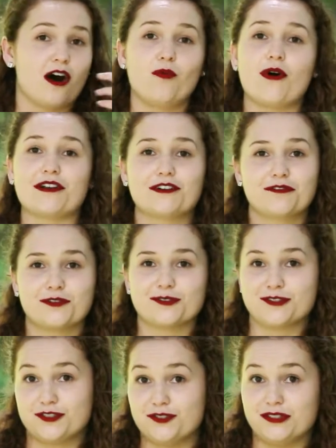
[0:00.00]
wonderful
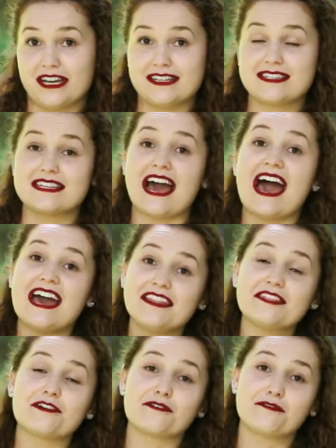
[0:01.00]
students
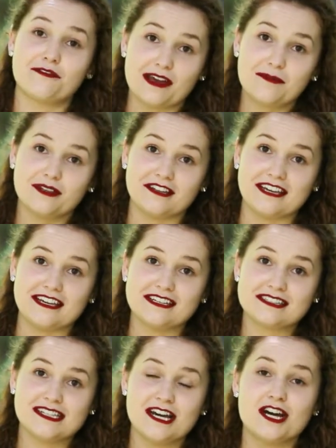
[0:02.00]
and their
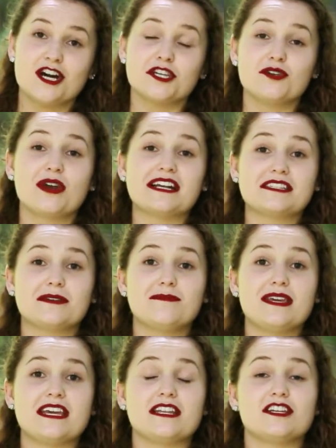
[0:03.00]
families, you get to
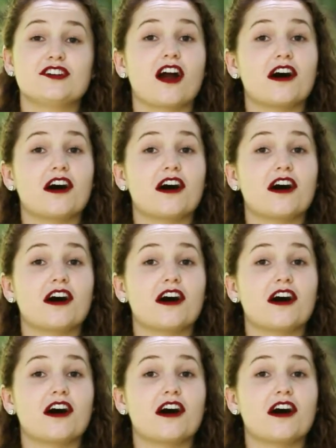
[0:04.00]
meet your